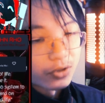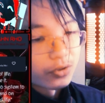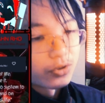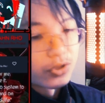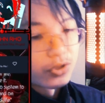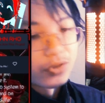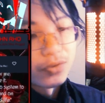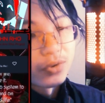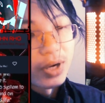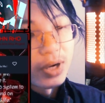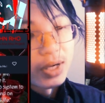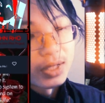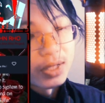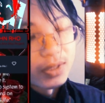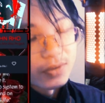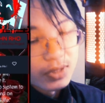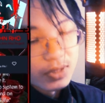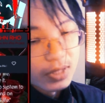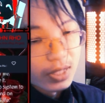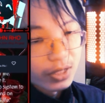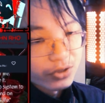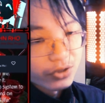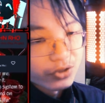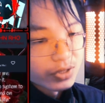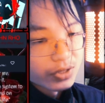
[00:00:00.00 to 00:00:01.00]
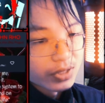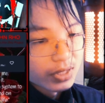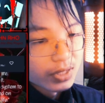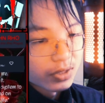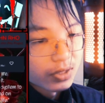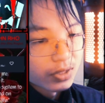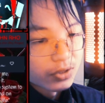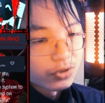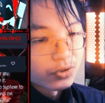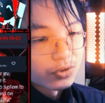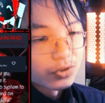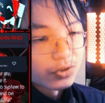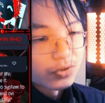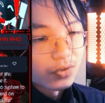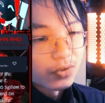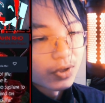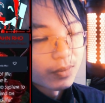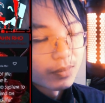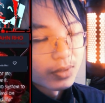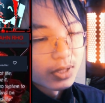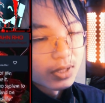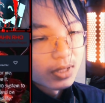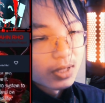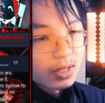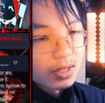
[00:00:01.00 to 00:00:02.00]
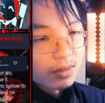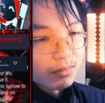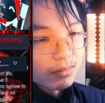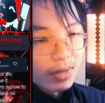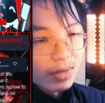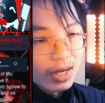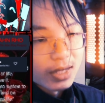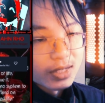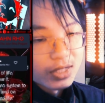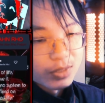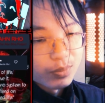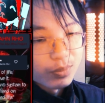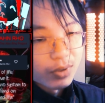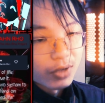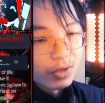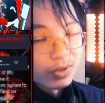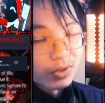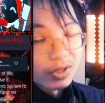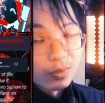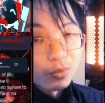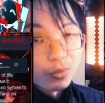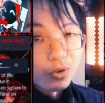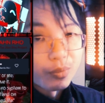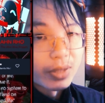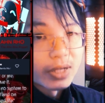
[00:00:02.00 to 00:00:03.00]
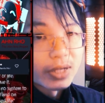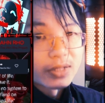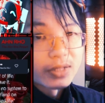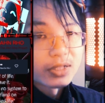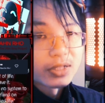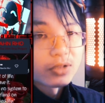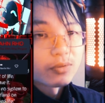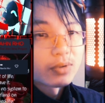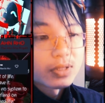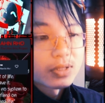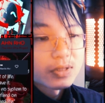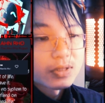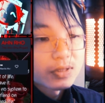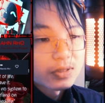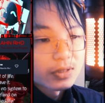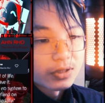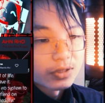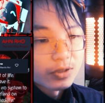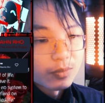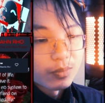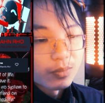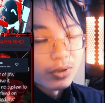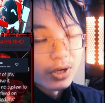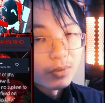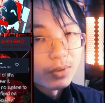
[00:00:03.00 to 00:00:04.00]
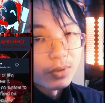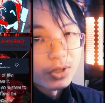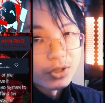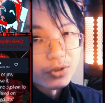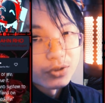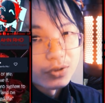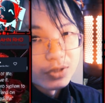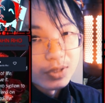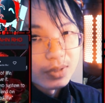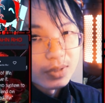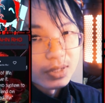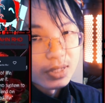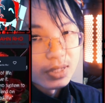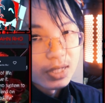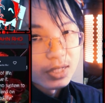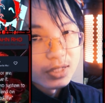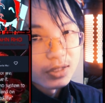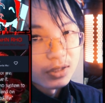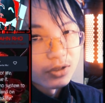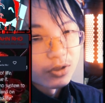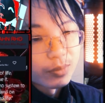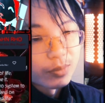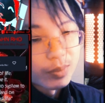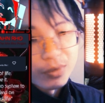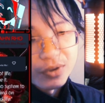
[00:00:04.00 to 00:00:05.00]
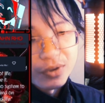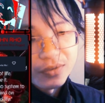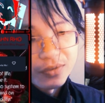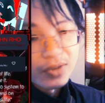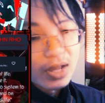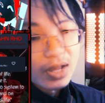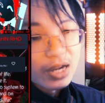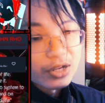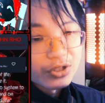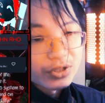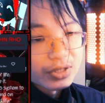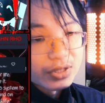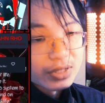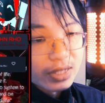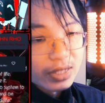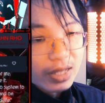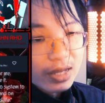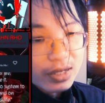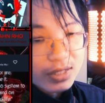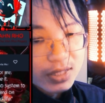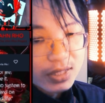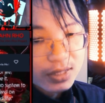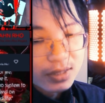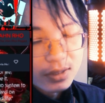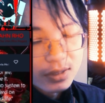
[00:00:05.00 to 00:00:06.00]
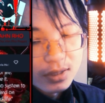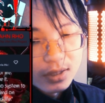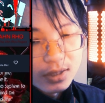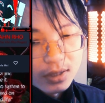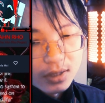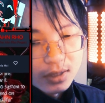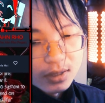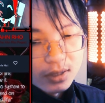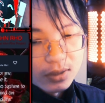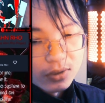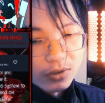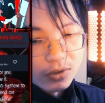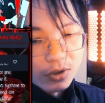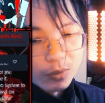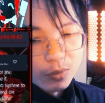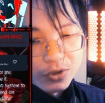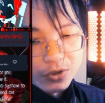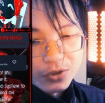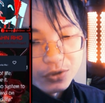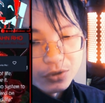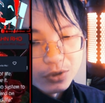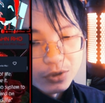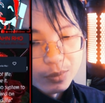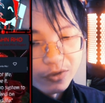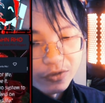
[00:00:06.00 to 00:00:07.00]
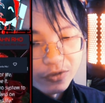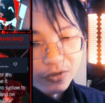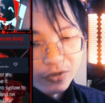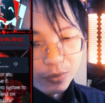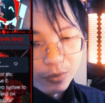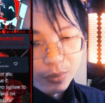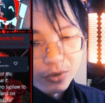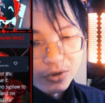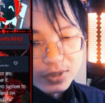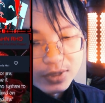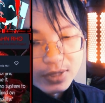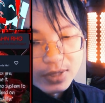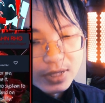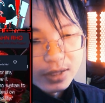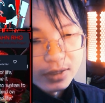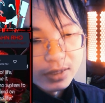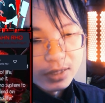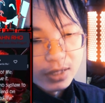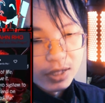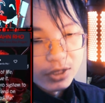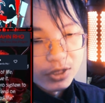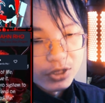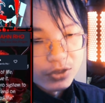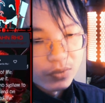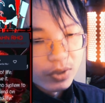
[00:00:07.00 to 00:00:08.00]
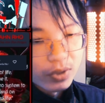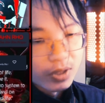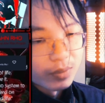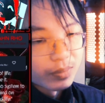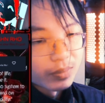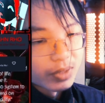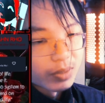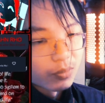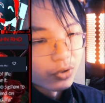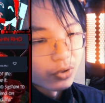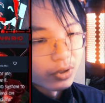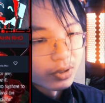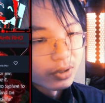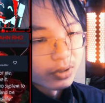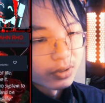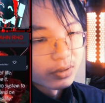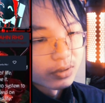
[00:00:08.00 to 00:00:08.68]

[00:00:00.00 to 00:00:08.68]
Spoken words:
variety of selections that you can choose from. Mine is probably one of the more basic ones. You probably want to choose something that's a little bit more flashy, I guess, or more suitable for your personality. I just want to be more